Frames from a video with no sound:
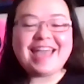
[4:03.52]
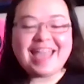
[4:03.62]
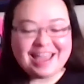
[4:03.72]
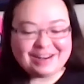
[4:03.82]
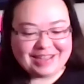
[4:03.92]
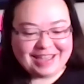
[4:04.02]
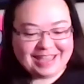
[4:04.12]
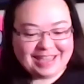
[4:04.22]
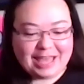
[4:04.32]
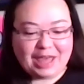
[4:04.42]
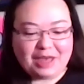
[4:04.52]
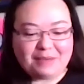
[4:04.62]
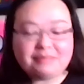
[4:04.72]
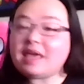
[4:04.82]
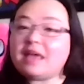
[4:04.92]
Anyway,
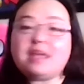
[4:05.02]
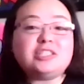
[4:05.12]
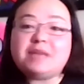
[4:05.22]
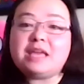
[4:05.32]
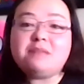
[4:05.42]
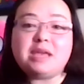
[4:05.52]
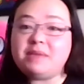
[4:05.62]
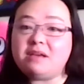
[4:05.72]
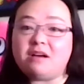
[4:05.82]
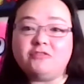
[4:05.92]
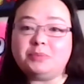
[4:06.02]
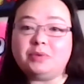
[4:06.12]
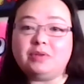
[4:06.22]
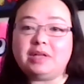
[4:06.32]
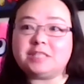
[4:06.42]
yeah, it made me
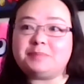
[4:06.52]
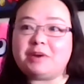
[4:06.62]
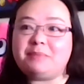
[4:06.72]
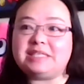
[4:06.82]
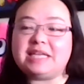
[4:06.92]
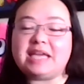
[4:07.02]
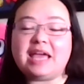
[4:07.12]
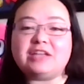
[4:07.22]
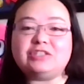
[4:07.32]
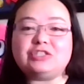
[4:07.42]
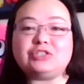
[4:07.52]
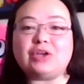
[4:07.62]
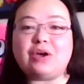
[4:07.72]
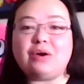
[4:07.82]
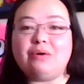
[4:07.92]
comfortable experimenting, and
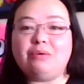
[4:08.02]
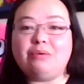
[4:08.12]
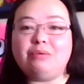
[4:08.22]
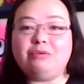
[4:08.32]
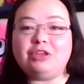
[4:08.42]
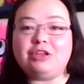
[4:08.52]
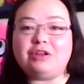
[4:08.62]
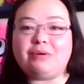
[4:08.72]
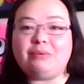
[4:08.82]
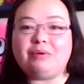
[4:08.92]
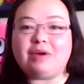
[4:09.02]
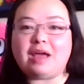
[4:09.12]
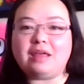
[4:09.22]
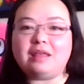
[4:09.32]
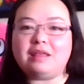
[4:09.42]
so
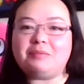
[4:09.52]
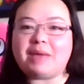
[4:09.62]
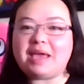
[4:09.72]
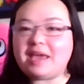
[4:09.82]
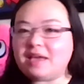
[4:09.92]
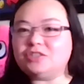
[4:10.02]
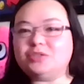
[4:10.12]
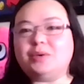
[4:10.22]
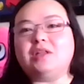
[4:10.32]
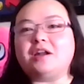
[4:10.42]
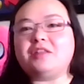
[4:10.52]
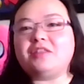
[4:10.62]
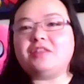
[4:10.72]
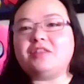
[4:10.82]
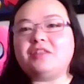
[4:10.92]
my answer to a lot of
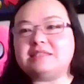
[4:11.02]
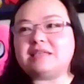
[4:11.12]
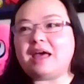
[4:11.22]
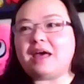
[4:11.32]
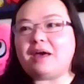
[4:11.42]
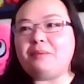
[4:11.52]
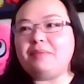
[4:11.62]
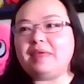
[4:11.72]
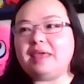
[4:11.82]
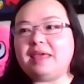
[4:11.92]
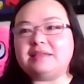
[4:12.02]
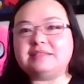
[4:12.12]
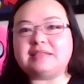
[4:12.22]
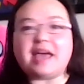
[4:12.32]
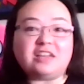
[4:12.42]
things
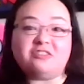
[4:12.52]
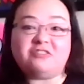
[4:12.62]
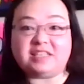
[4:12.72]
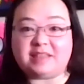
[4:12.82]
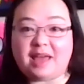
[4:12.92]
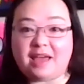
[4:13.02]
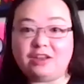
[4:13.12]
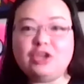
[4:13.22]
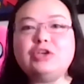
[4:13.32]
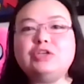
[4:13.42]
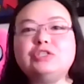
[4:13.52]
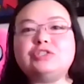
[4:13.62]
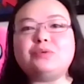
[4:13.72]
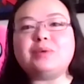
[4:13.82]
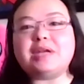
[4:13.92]
is I can fix that.
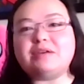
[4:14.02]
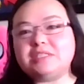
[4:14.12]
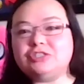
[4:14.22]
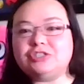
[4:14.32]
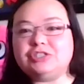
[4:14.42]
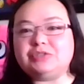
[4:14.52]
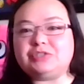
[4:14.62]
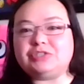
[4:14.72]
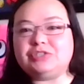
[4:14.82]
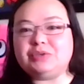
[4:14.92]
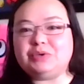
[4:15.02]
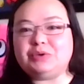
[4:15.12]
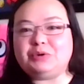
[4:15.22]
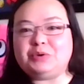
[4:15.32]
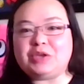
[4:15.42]
So when I was introduced
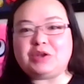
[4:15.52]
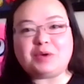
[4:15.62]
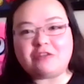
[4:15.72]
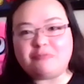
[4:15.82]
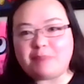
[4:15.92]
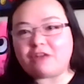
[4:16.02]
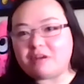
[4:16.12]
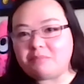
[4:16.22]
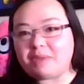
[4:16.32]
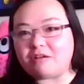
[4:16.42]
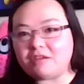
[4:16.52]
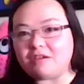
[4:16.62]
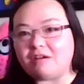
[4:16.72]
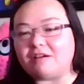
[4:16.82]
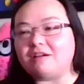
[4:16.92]
to, kind of better and better
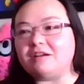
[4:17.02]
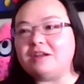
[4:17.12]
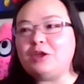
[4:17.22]
yarn,